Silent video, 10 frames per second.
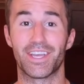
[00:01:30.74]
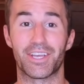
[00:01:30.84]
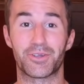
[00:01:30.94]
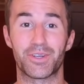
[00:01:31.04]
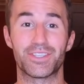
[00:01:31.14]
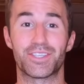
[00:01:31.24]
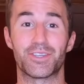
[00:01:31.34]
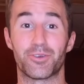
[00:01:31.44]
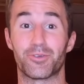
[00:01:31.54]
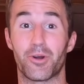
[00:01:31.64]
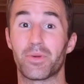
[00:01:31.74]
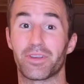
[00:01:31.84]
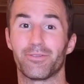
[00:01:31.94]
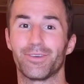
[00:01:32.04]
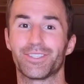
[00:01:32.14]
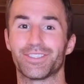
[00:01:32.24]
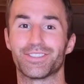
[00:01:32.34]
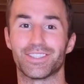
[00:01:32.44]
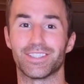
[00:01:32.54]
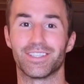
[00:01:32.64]
increasing your aerobic
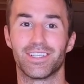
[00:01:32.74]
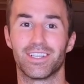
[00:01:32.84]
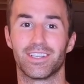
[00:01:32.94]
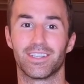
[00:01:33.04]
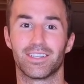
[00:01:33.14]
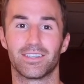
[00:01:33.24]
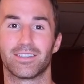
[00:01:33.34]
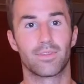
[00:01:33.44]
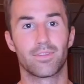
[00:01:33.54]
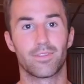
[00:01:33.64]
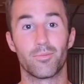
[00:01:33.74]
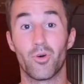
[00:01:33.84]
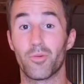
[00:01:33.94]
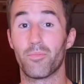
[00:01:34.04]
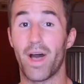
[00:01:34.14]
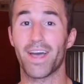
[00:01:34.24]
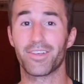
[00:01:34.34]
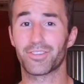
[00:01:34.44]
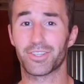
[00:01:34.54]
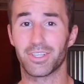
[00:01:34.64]
efficiency. The more
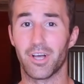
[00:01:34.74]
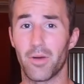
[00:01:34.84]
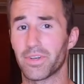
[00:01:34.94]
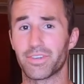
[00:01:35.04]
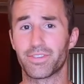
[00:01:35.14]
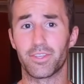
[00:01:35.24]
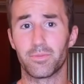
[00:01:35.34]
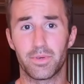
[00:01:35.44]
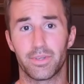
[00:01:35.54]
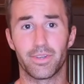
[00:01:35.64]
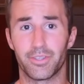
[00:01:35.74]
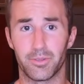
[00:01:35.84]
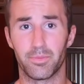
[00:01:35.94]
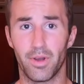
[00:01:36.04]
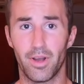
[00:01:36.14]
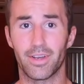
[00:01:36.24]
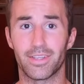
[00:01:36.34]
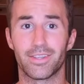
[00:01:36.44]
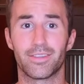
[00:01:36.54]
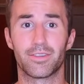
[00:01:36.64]
miles or kilometers that you put on your
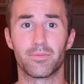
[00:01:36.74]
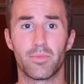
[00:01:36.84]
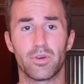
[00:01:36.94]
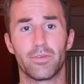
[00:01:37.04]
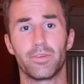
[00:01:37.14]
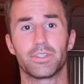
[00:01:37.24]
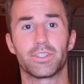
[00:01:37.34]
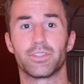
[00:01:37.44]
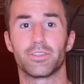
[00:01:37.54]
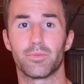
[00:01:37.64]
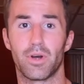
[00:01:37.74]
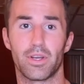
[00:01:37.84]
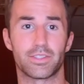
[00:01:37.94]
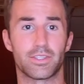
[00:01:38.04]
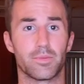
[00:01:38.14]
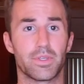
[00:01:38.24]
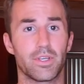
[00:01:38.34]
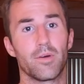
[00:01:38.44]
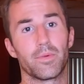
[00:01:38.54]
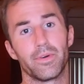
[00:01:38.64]
body, the more efficient your body is going to
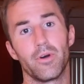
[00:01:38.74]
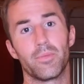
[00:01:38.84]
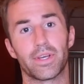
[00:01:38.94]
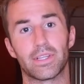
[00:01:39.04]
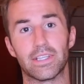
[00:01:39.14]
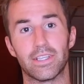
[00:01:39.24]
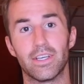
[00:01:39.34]
become aerobically.